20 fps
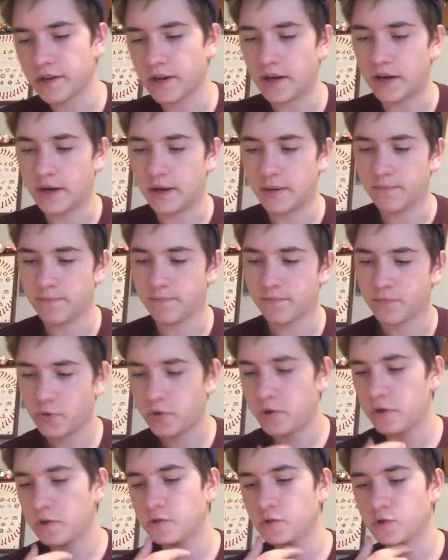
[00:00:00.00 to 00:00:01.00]

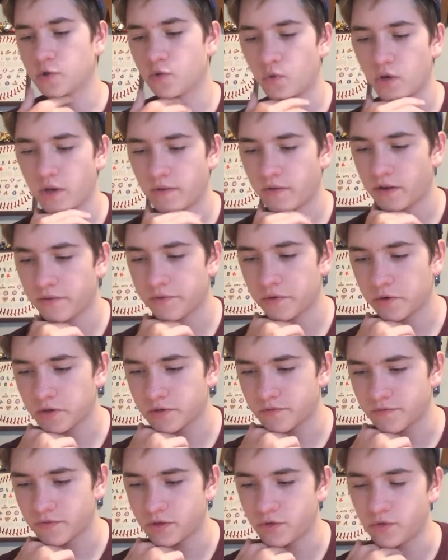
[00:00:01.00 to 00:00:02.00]
325
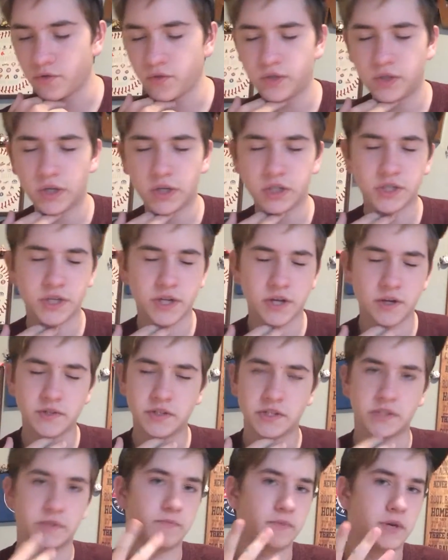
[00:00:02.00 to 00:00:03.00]
yards, 2 touchdowns.
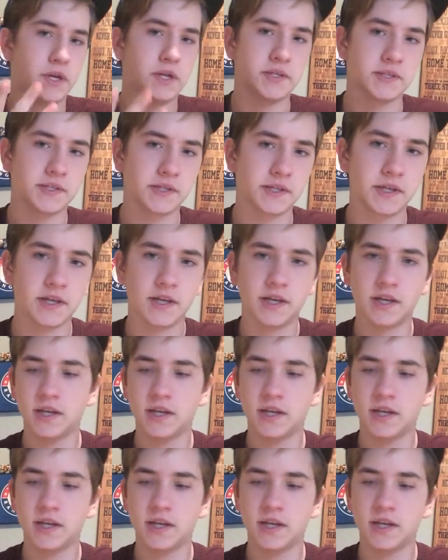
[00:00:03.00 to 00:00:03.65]
It's amazing.